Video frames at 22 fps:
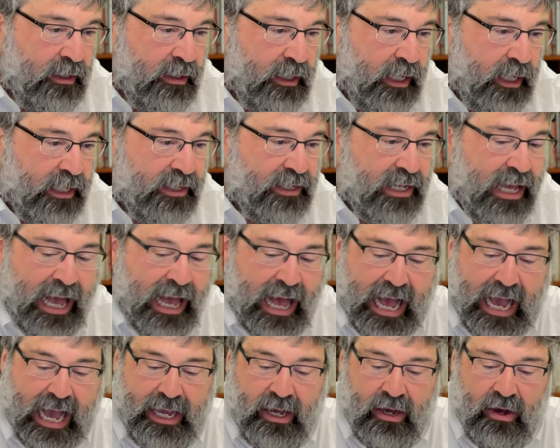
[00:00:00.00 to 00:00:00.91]
it's a
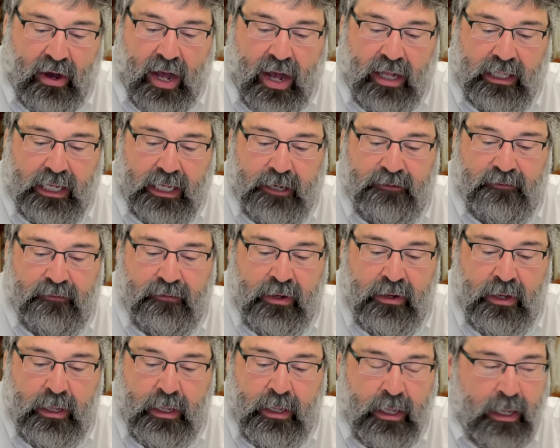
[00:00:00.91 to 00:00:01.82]
high calling
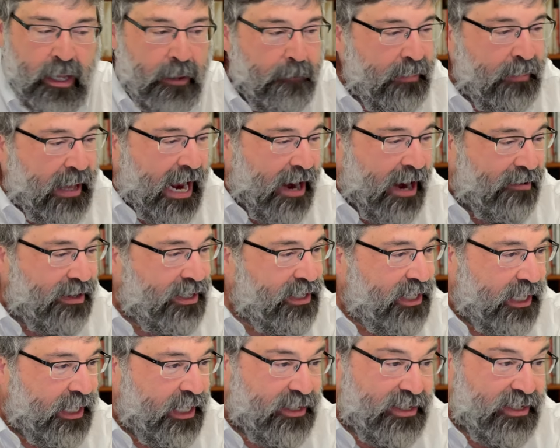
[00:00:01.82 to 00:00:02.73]

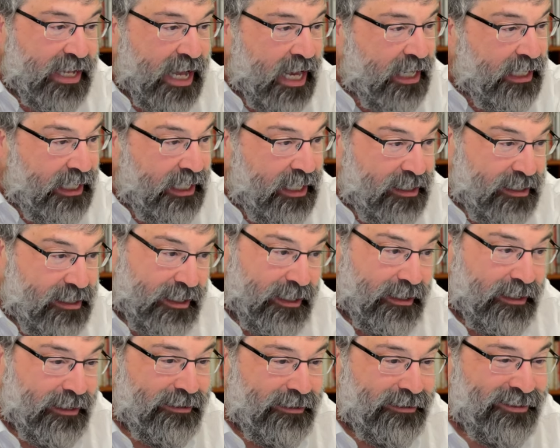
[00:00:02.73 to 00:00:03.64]
Parenting is not
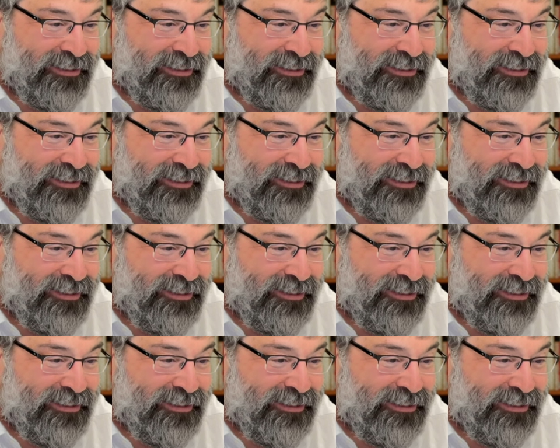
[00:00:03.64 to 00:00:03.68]
easy.